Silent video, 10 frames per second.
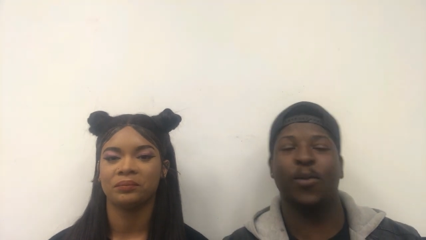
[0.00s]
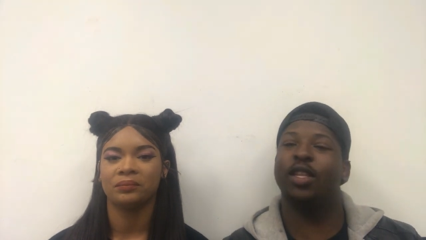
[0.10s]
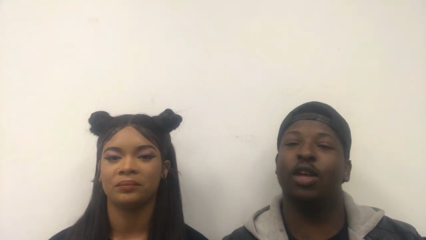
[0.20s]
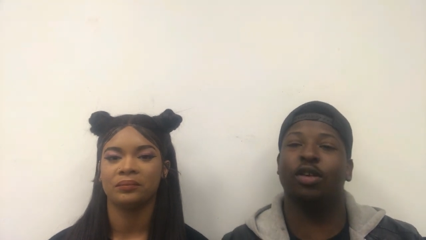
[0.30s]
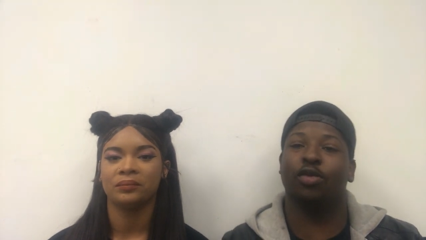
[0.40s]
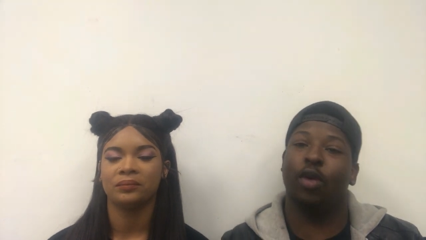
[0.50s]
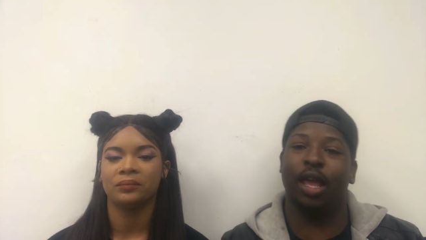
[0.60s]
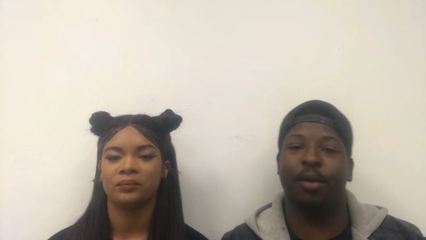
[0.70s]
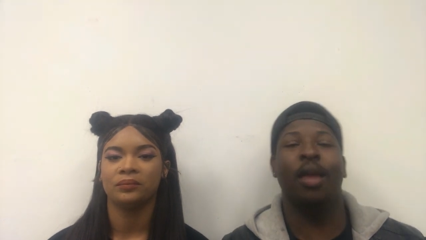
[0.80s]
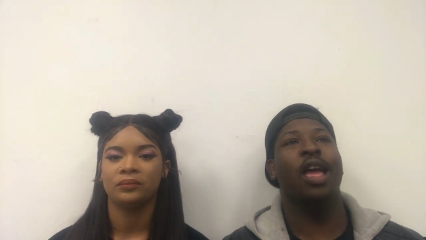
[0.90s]
Speaker 1: There was
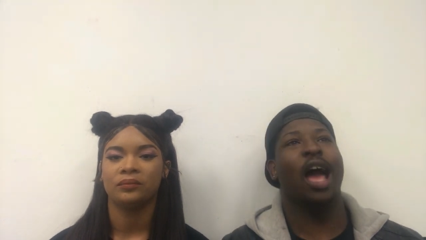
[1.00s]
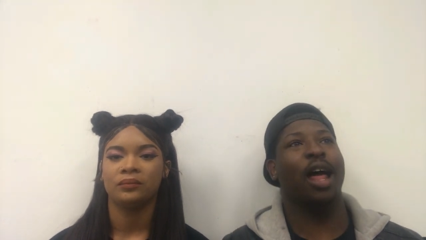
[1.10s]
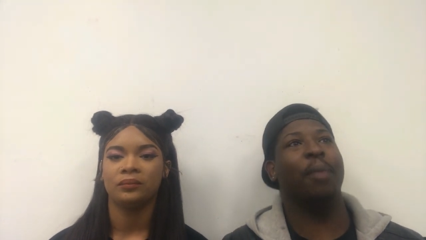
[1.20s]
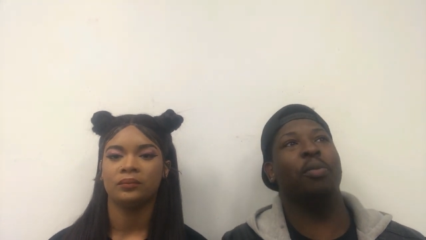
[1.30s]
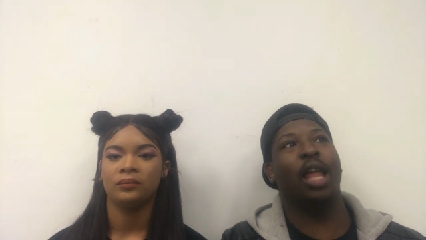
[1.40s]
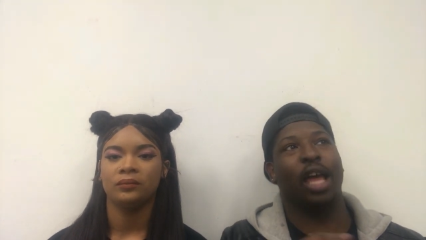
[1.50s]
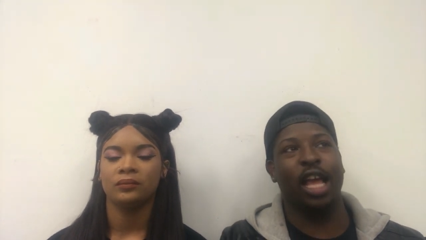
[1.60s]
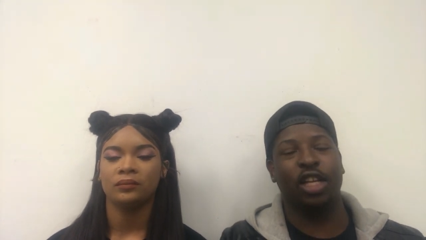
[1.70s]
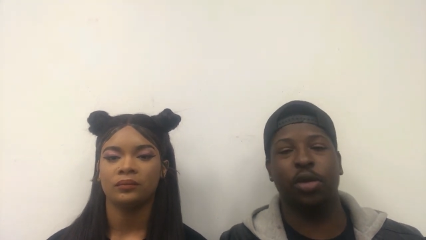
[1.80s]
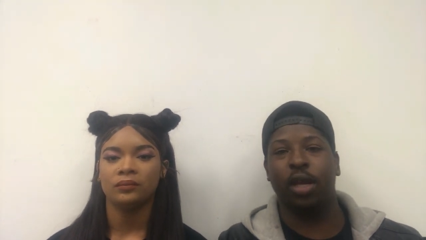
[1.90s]
way like
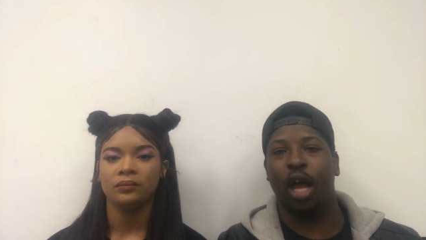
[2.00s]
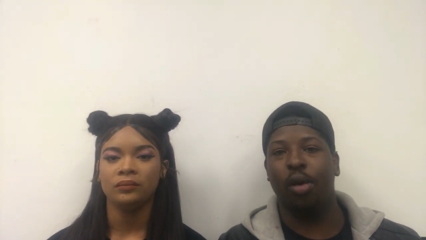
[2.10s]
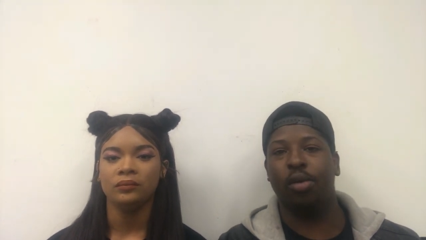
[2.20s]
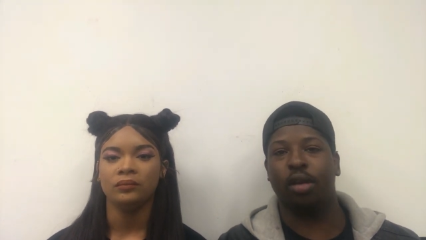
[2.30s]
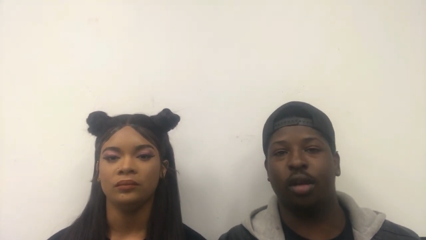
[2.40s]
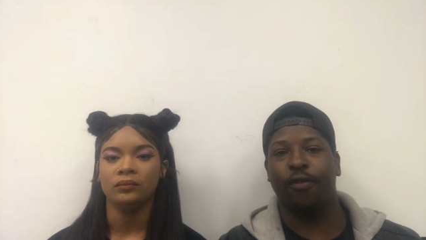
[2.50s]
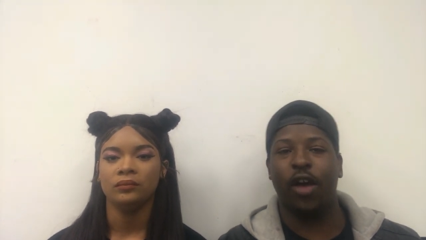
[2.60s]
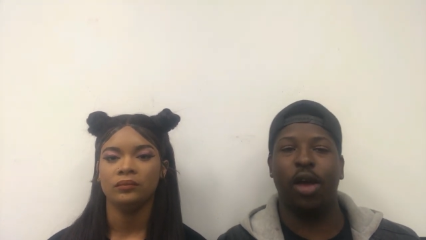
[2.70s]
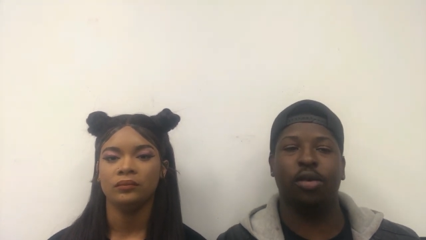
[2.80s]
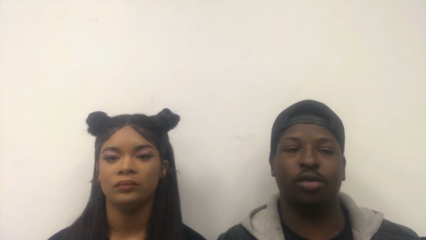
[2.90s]
as you get older,
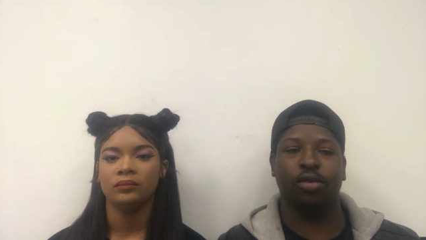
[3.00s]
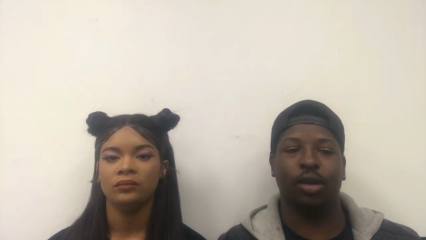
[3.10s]
phones.